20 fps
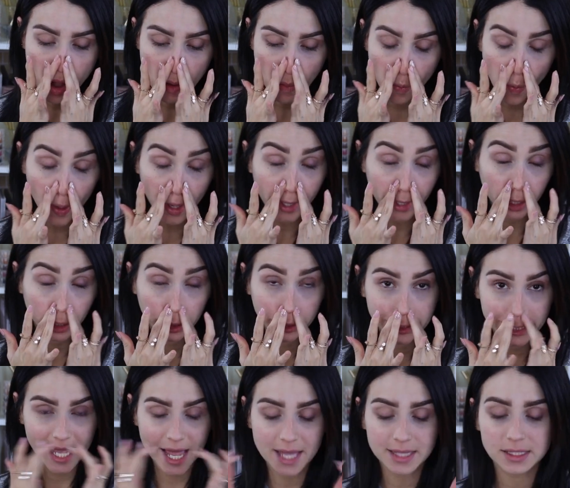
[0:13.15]
wear
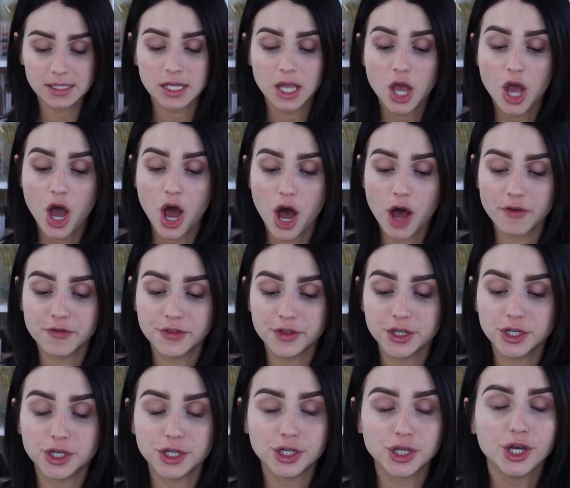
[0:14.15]
test of
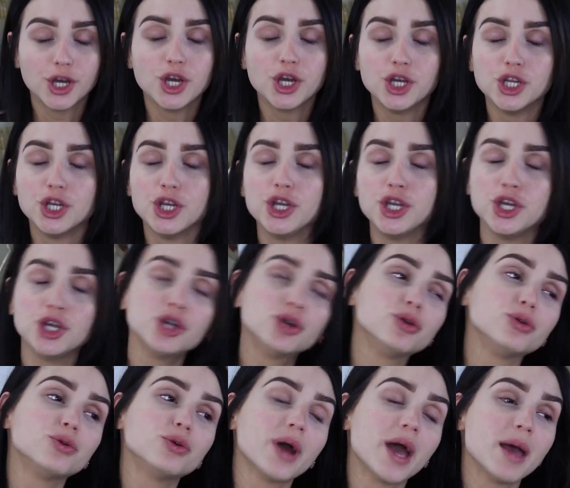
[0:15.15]
the
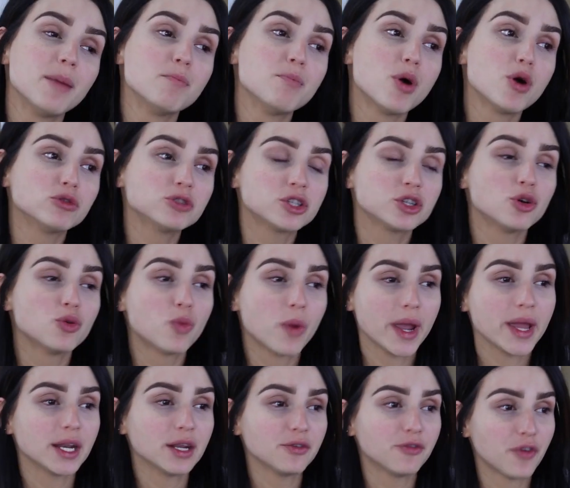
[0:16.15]
new and most
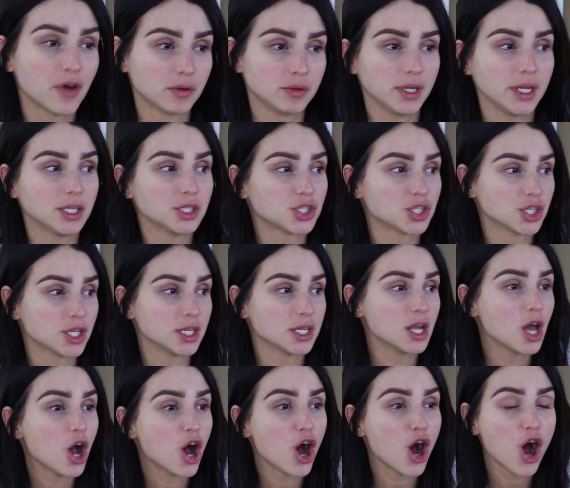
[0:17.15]
awaited
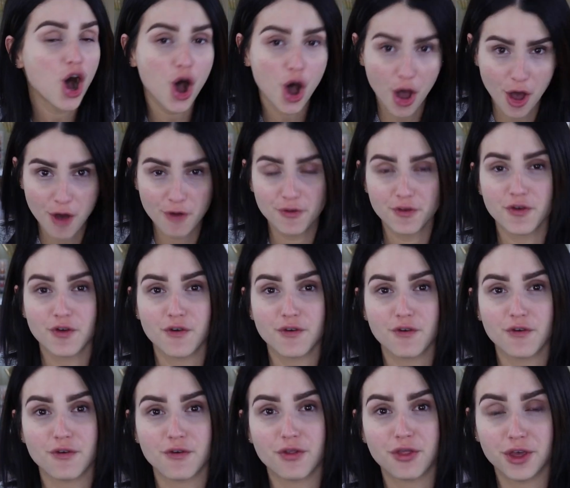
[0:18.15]
foundation of
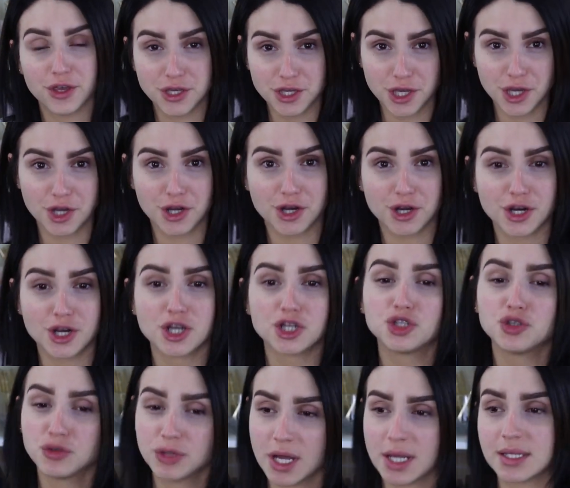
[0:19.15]
the year
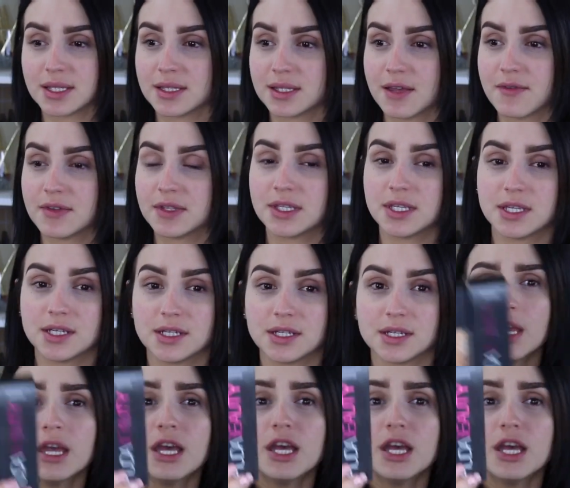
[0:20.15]
2017.